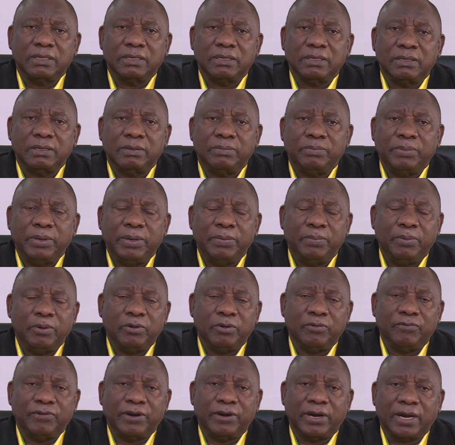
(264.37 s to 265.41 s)
the people
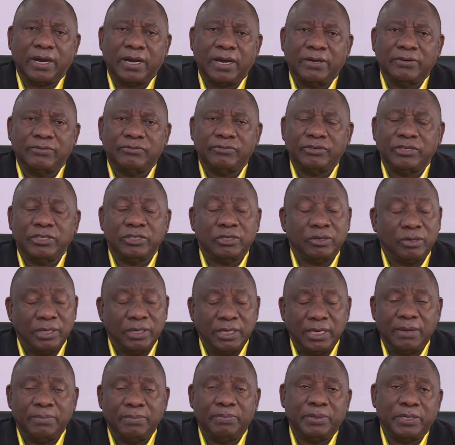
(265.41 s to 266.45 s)
of our country don't
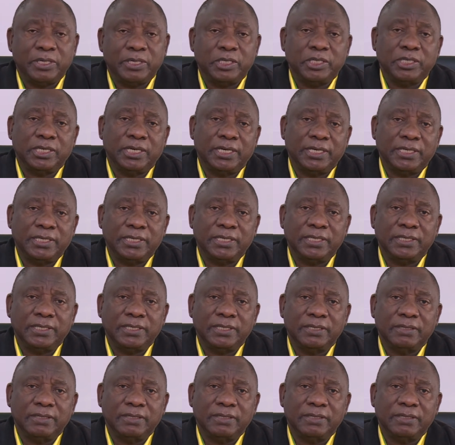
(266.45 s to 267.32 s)
appreciate it.